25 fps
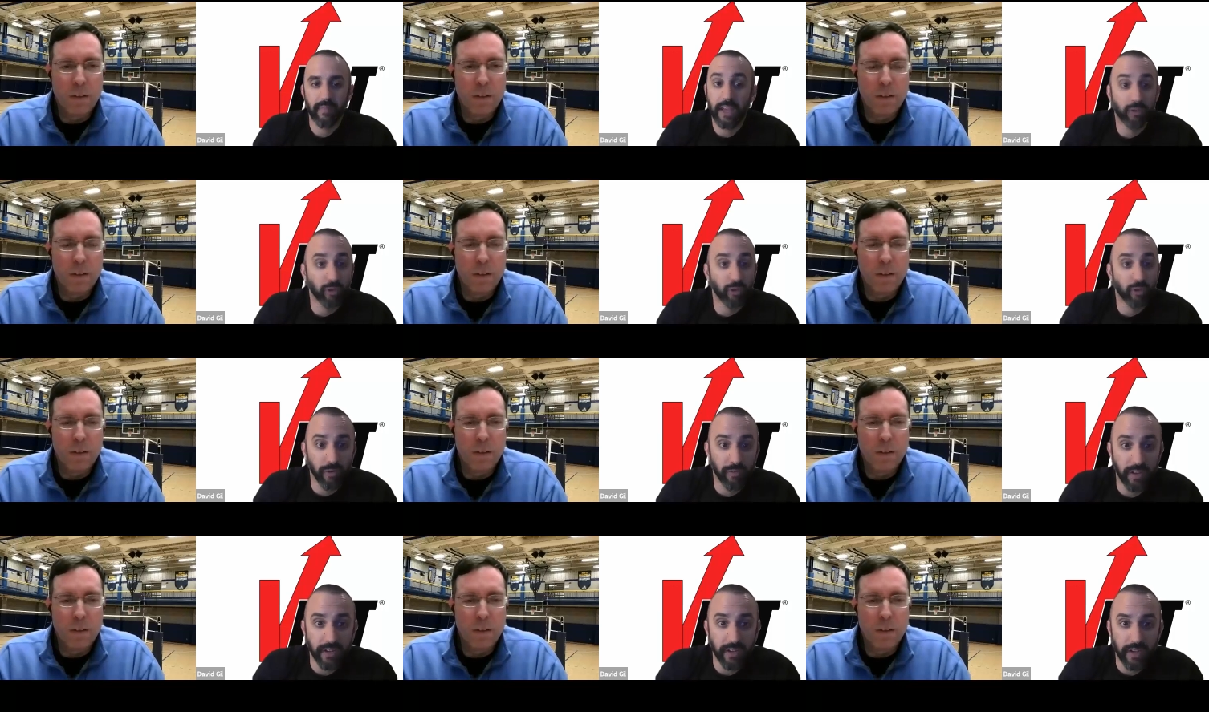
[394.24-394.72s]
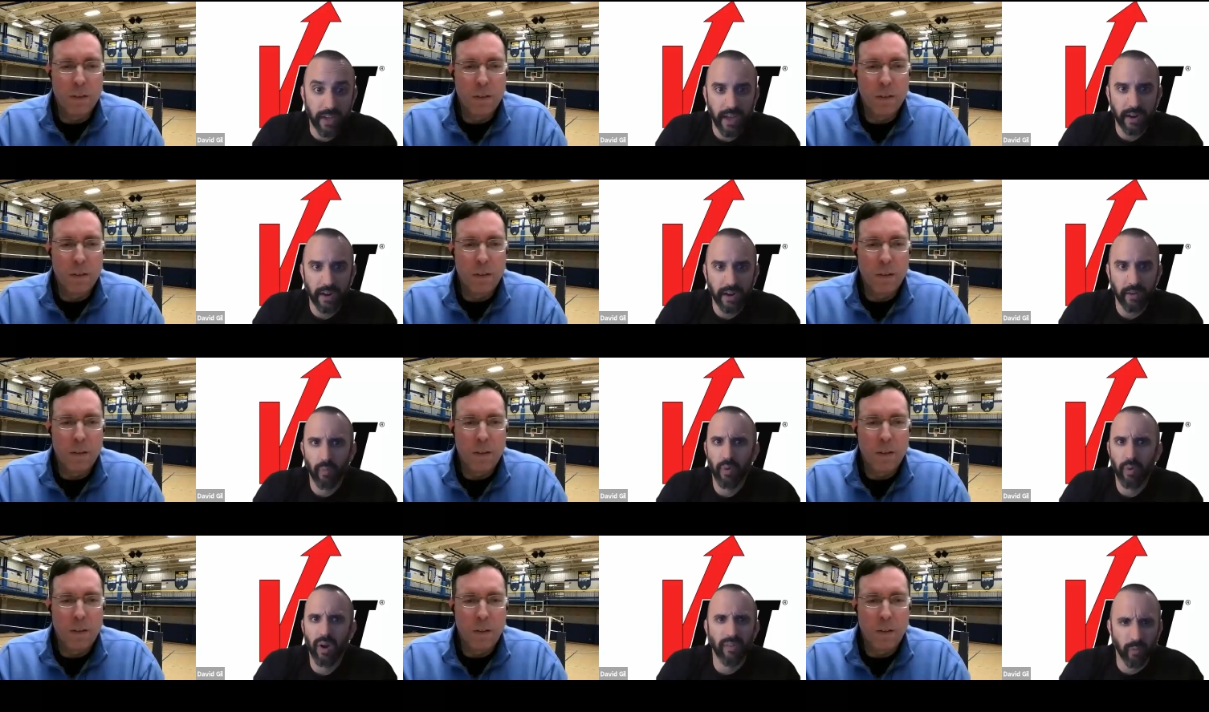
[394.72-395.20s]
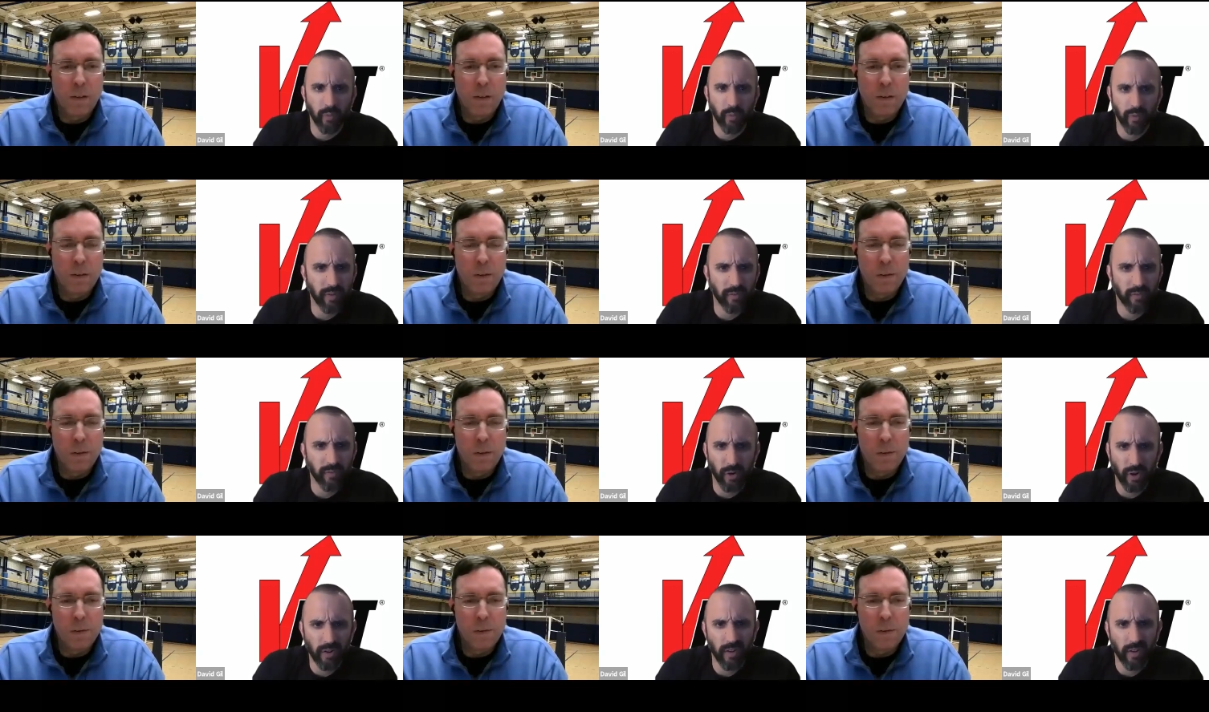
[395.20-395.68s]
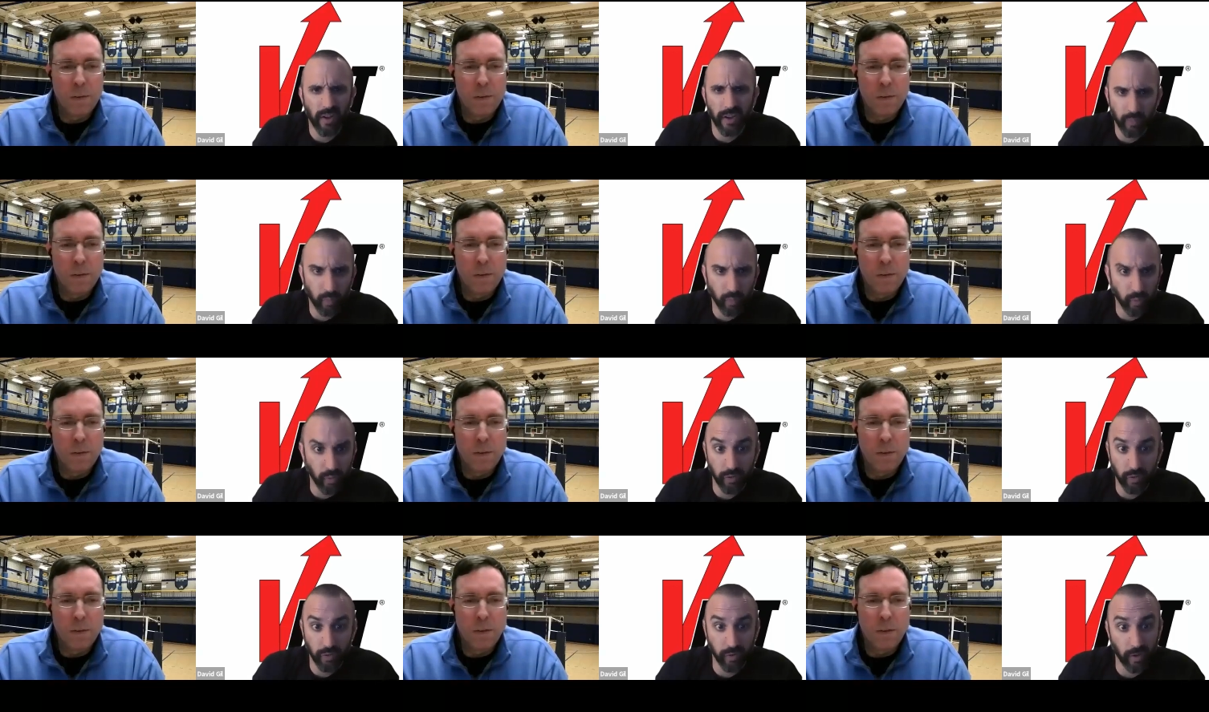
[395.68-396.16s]
Speaker 1: HRV data, whatever. Some of our clients
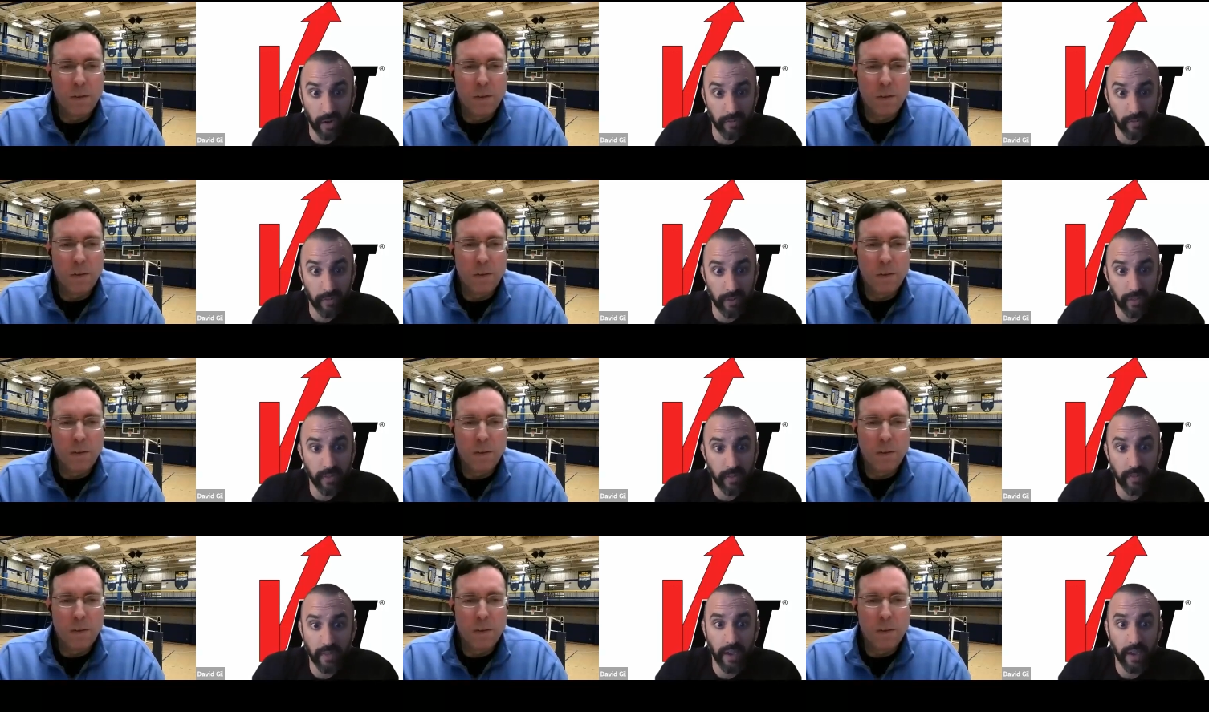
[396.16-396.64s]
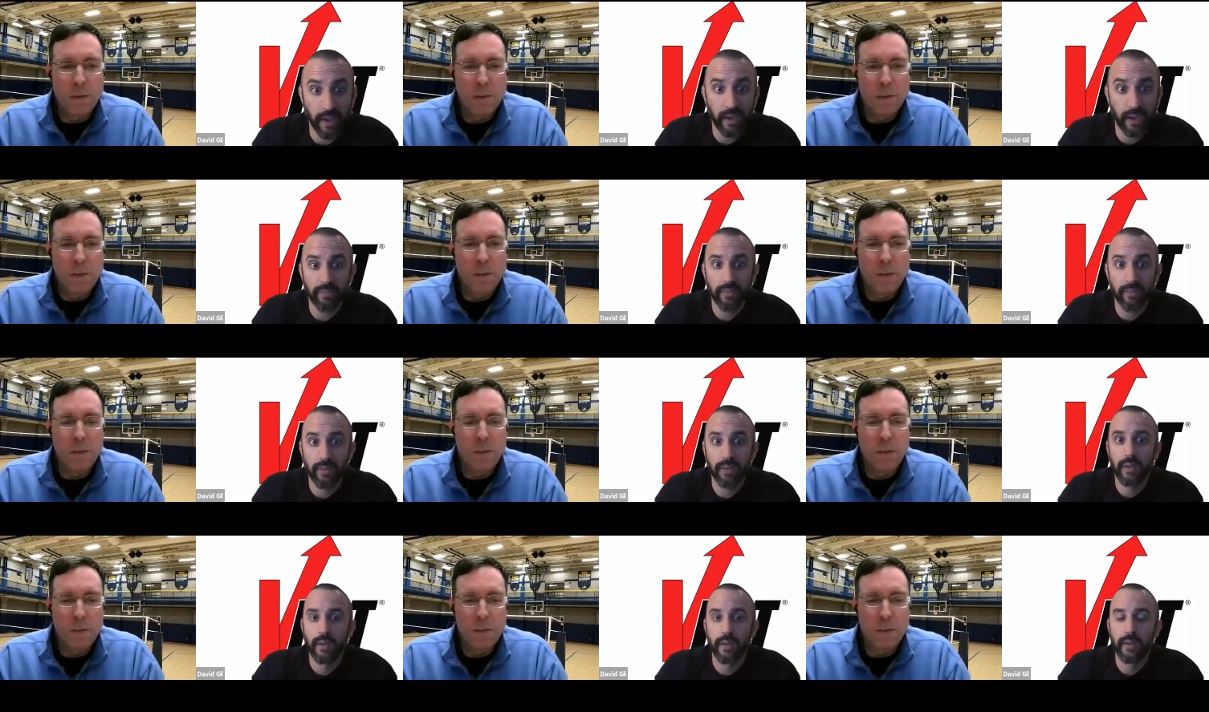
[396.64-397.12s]
will just look at everything they have.